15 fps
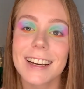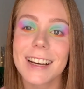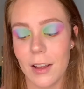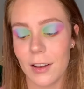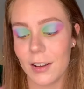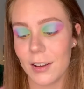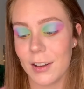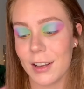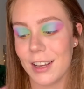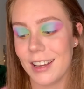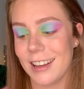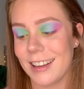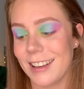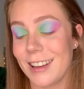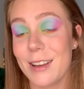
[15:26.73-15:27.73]
Oh,
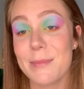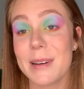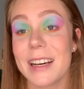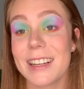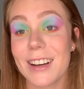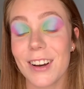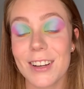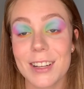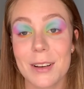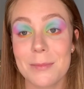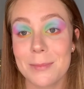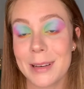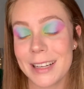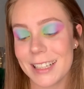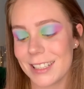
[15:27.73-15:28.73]
but on a
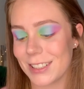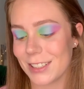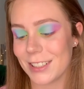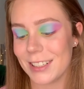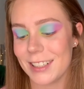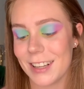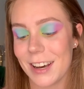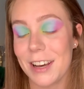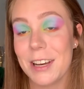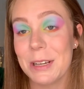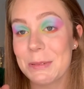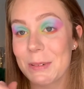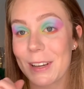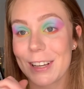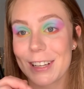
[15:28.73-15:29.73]
better note,
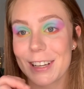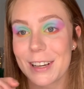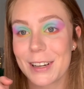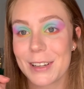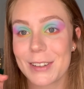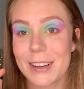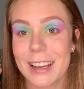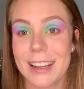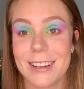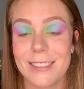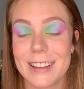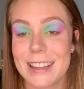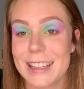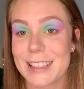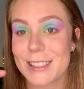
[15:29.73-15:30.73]
I'm gonna go in
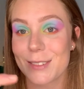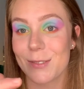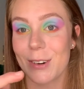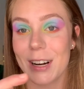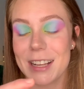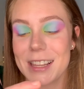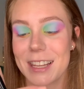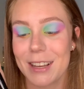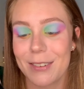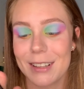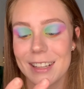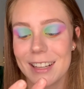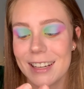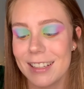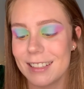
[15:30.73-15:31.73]
with this white liquid
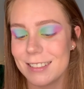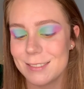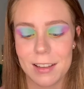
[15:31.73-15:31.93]
liner.